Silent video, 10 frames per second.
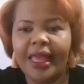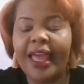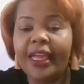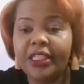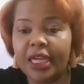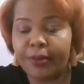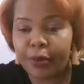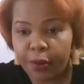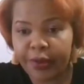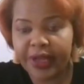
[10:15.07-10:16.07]
age
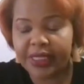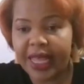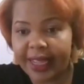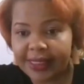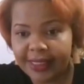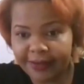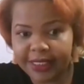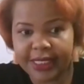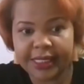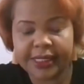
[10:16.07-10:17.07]
appropriate
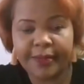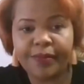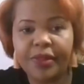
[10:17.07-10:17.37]
activities,